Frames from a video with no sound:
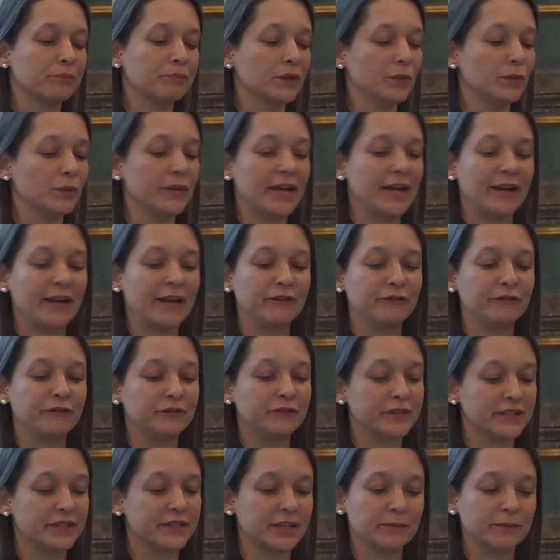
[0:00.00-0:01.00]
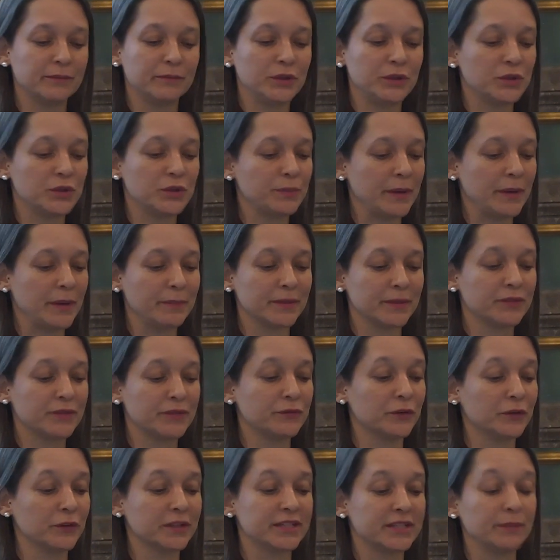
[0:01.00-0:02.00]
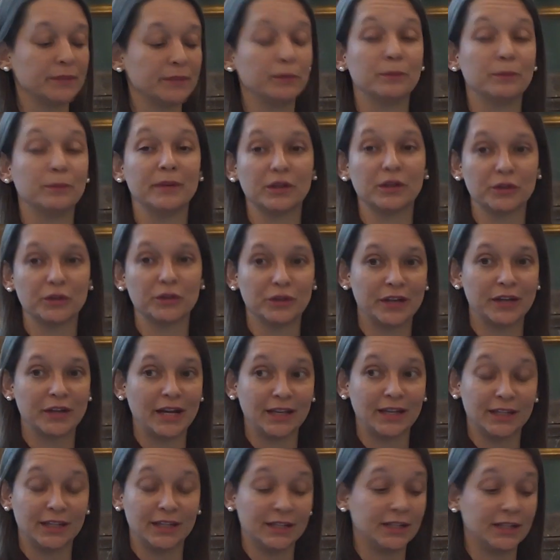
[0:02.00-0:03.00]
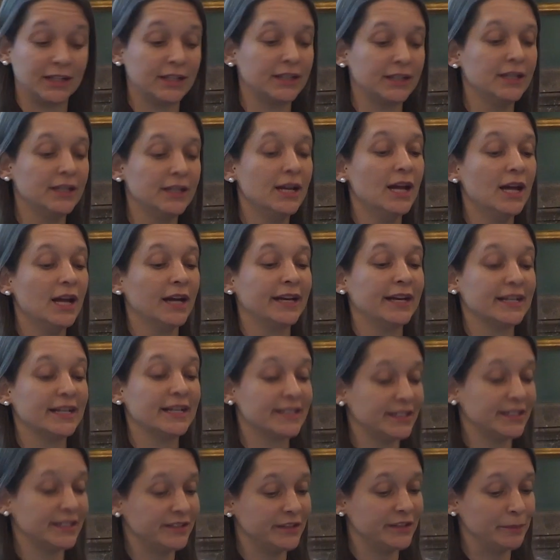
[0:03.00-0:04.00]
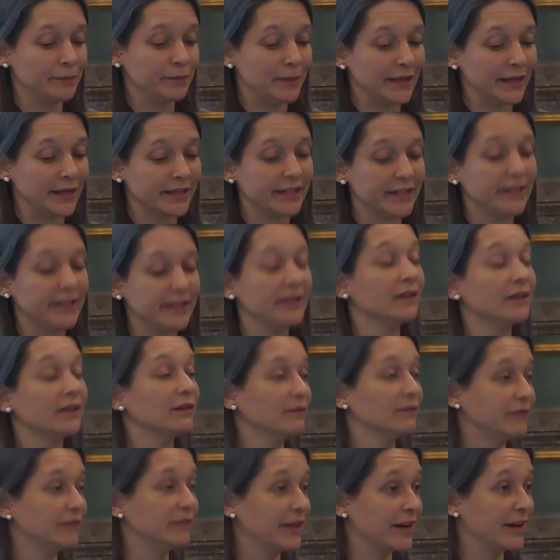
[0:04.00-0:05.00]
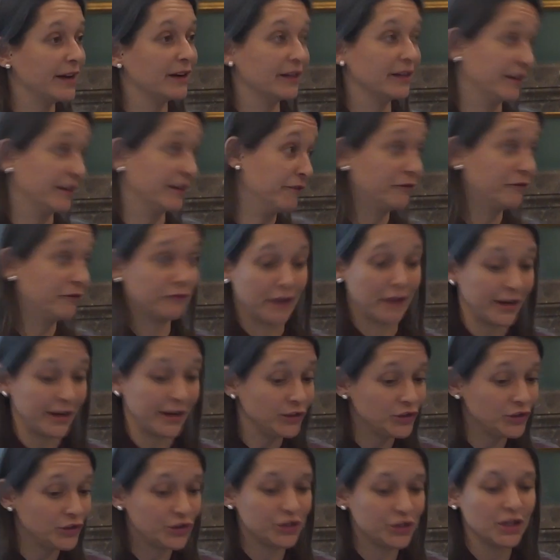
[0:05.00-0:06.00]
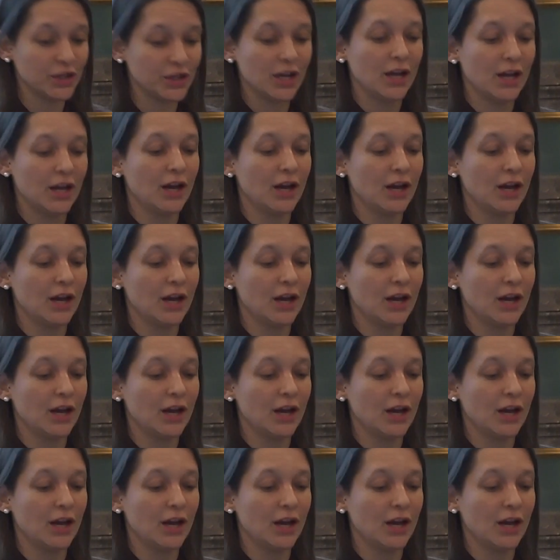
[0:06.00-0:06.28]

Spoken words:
We have some newspapers, for example, Mercure Galant, Gazette de Paris, they are in French.